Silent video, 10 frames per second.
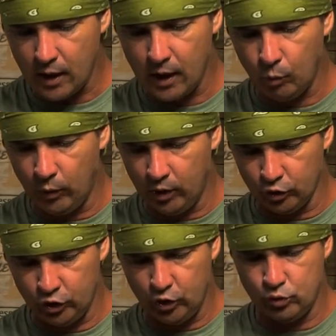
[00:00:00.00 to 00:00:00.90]
And we'll
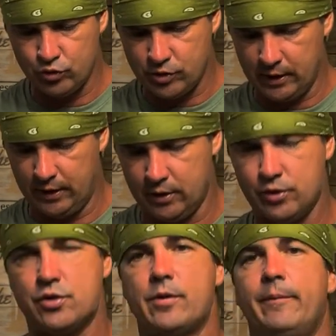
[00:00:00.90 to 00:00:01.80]
use
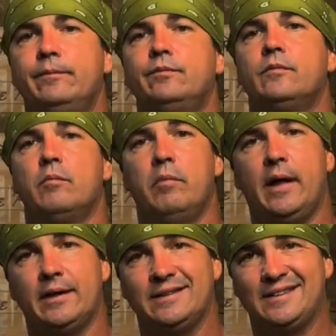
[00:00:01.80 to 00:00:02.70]
this
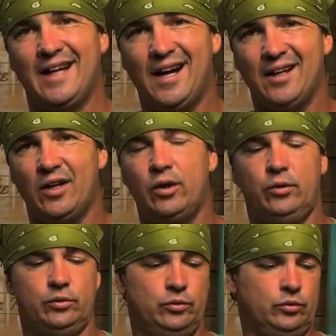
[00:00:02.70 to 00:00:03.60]
making
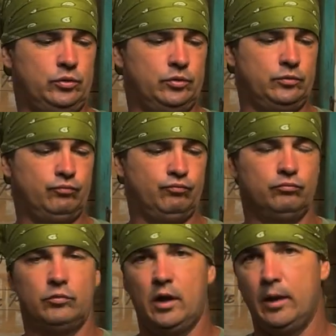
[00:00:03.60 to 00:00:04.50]
tacos,
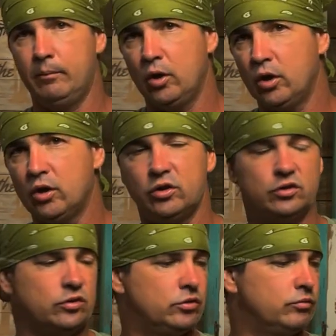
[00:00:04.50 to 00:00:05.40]

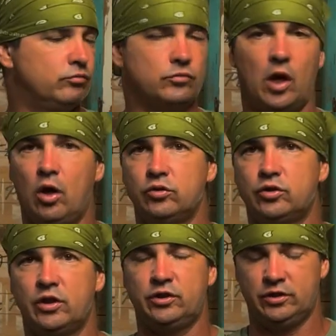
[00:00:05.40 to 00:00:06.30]
hamburgers, all
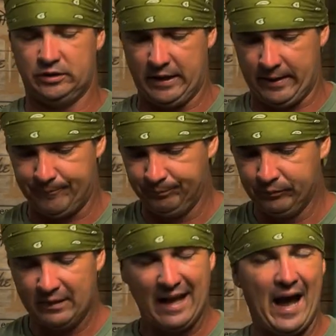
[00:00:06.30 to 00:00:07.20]
such as that.
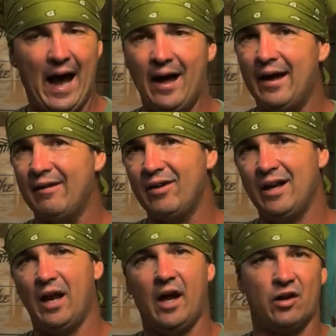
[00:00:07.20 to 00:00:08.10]
I have a
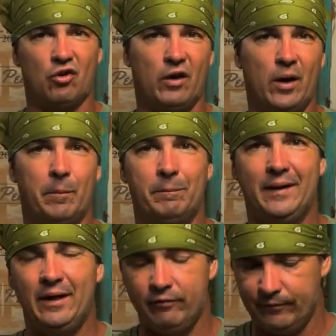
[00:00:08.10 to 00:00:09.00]
lot of ground
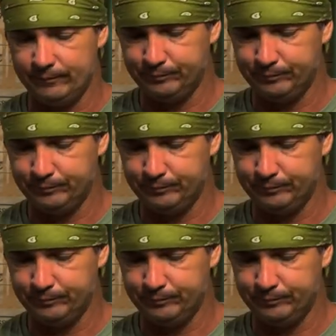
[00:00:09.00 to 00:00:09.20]
beef